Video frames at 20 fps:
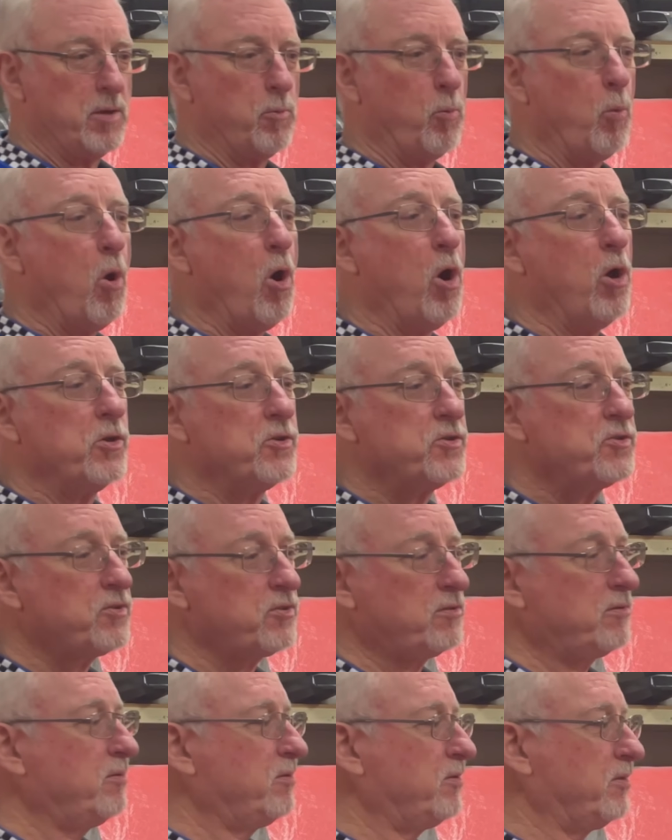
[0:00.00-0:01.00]

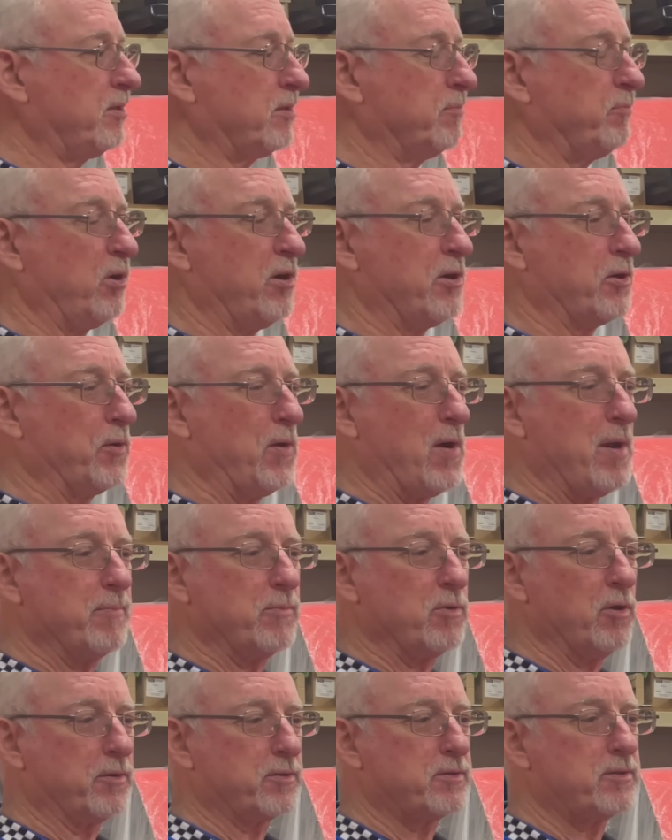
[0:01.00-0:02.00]
was, the program
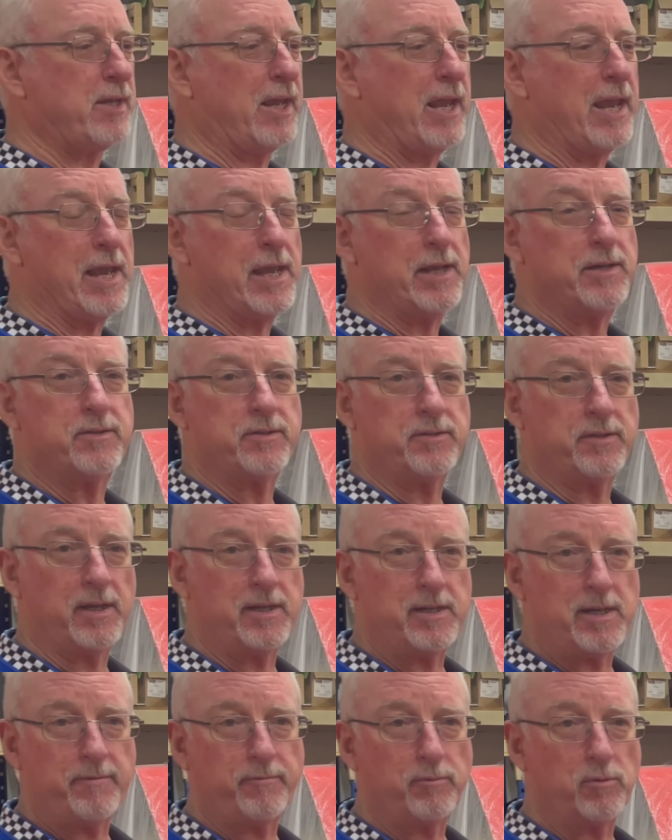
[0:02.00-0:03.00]
got canned and
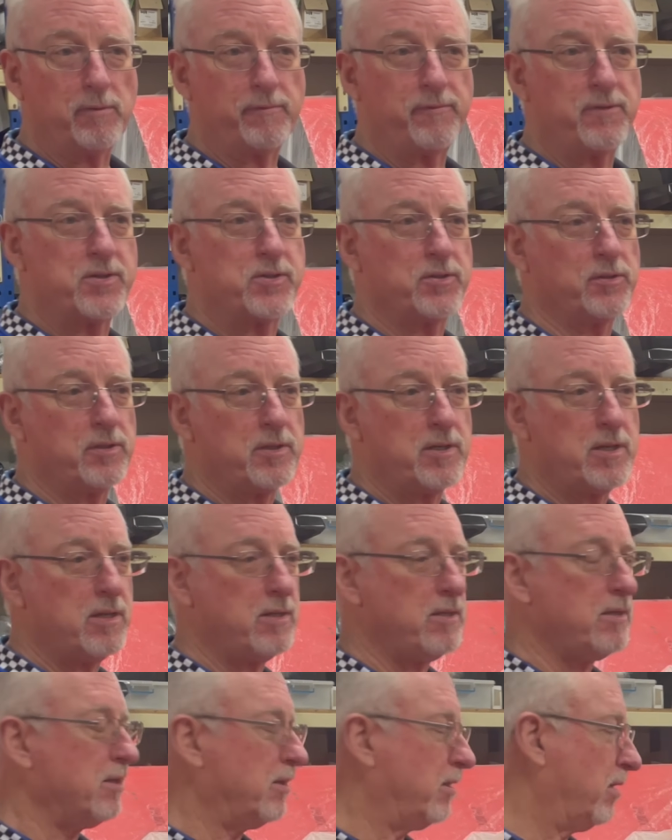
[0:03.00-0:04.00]
they never
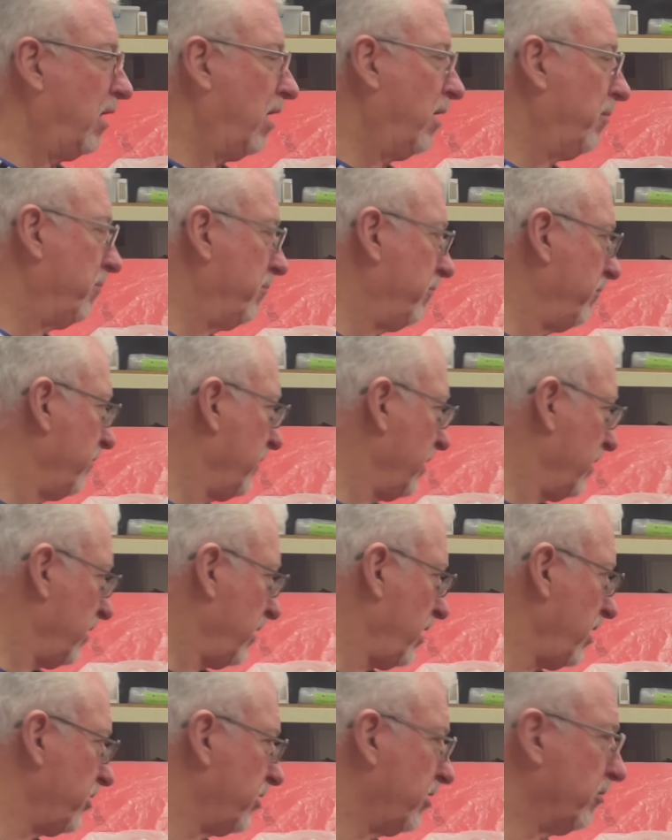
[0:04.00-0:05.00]
officially
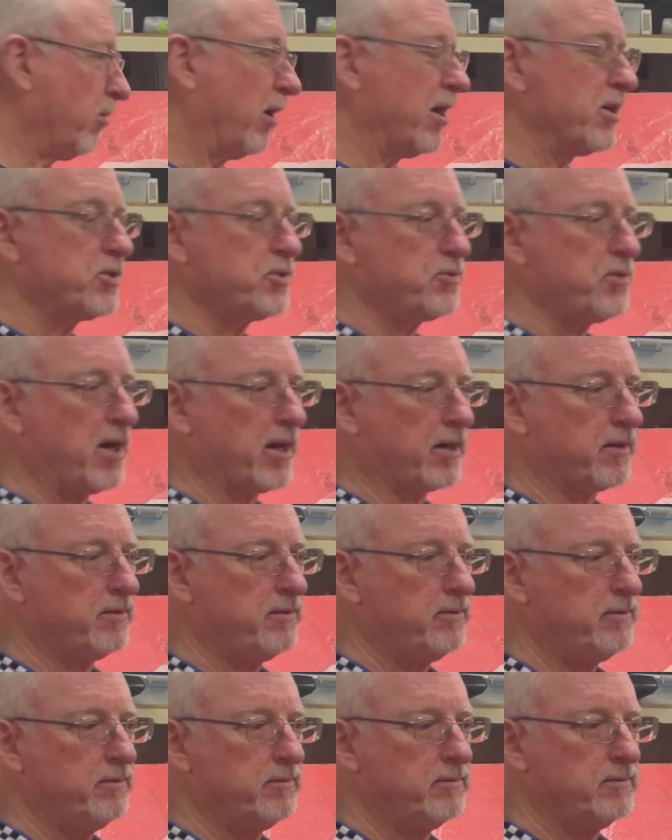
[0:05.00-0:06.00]
hit the racetrack
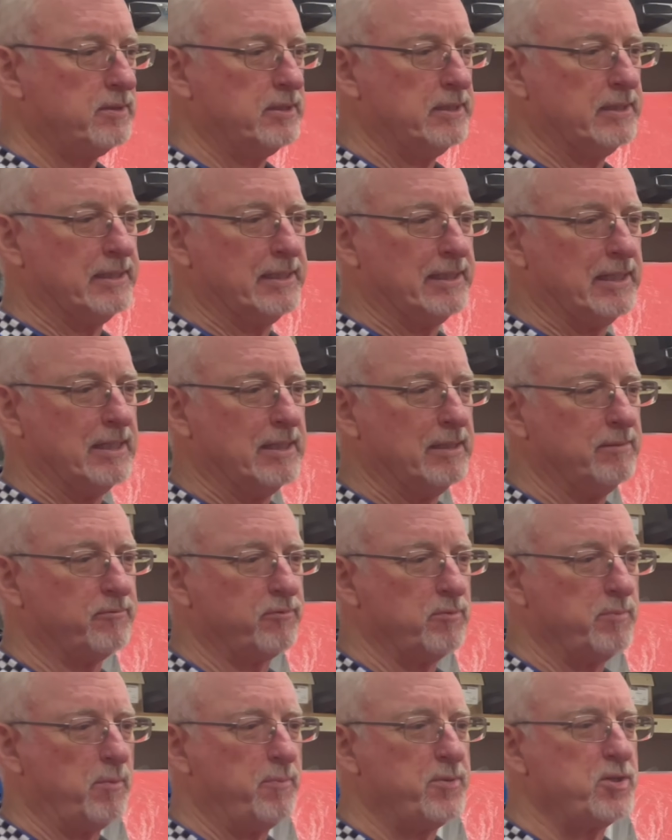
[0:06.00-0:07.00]

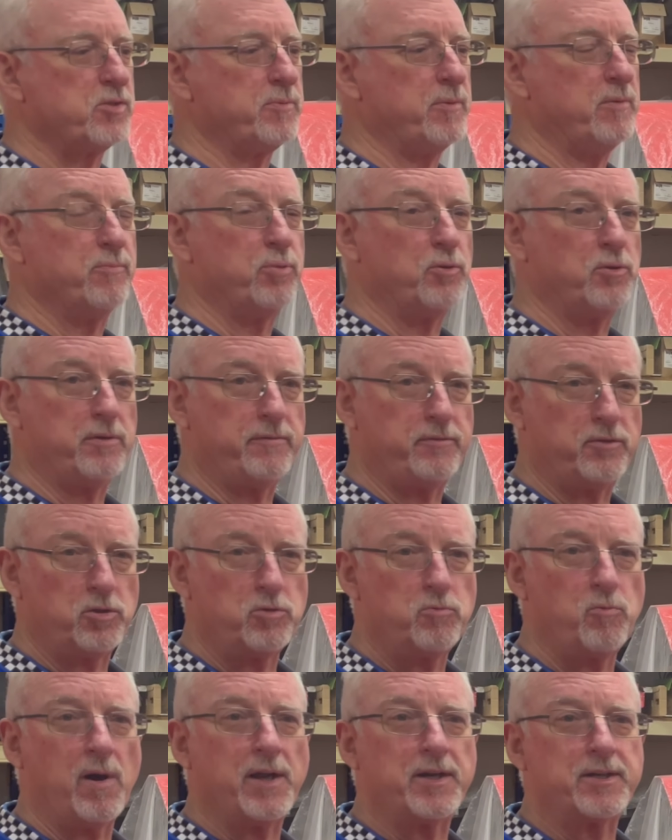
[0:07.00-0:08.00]
from a bitumen point of
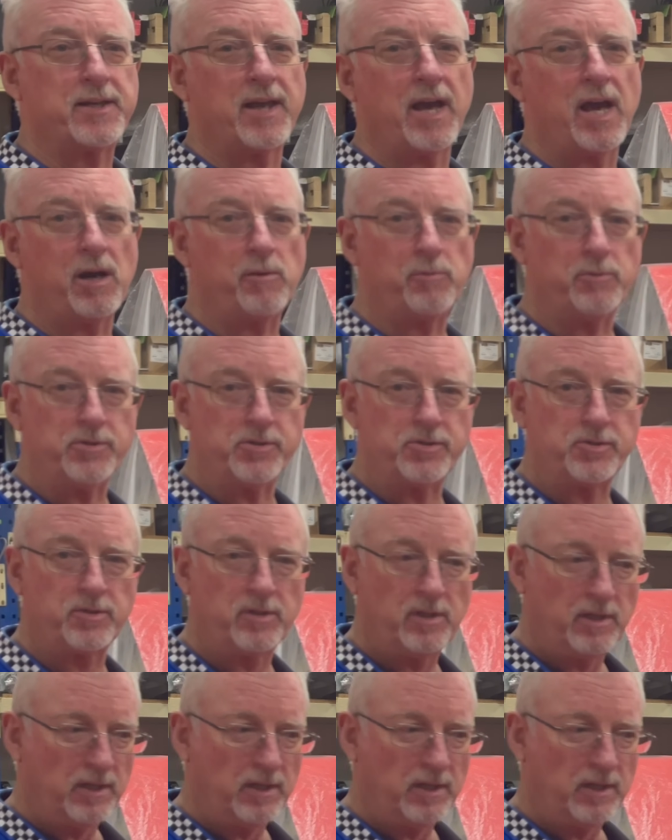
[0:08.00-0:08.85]
view. One car was